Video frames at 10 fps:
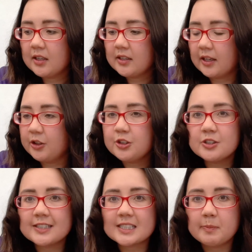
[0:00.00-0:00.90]
Now you can do
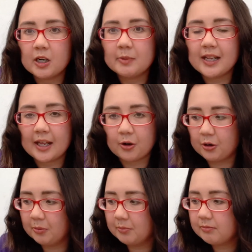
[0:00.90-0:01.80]
this experiment at
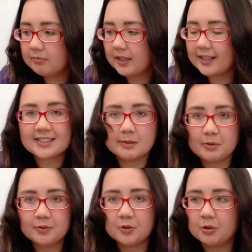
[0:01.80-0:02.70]
home, like I said
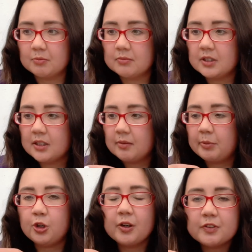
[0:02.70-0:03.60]
before, but
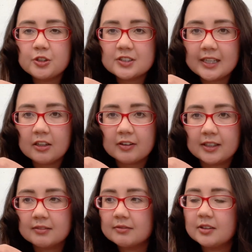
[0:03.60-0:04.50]
you don't have to use
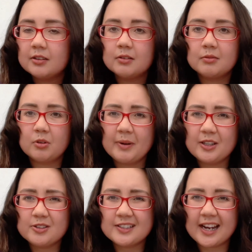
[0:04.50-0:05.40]
celery. What about
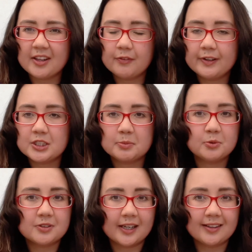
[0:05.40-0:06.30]
using other
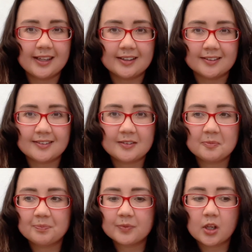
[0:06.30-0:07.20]
vegetables like lettuce?
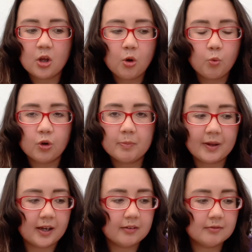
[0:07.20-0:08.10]
What
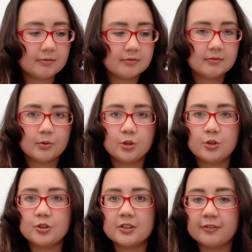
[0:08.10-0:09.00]
about
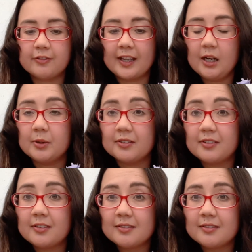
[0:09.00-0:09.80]
using flowers?